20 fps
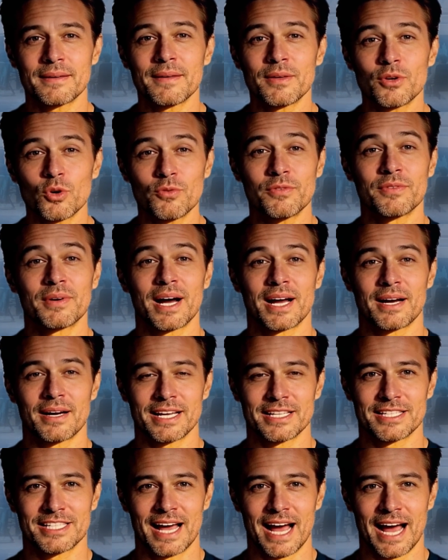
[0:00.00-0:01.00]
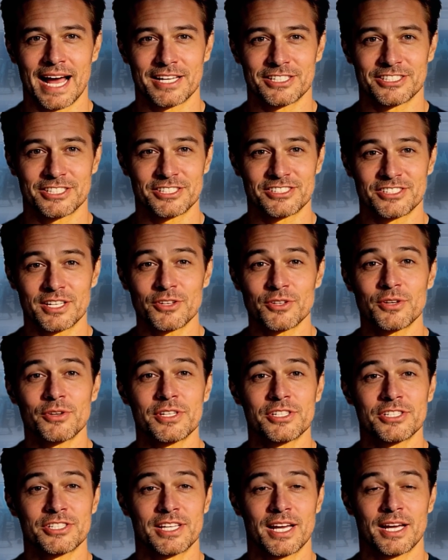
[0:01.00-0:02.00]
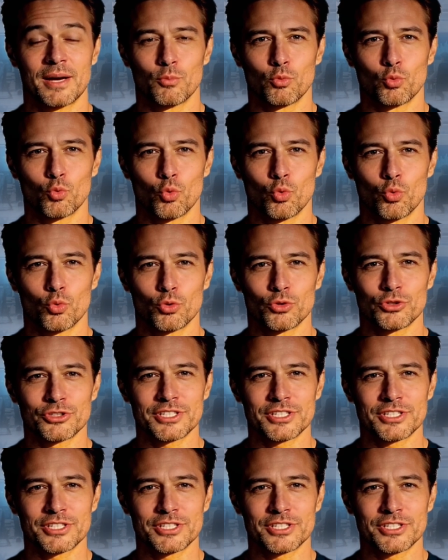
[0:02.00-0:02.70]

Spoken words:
you're filing taxes under the same rules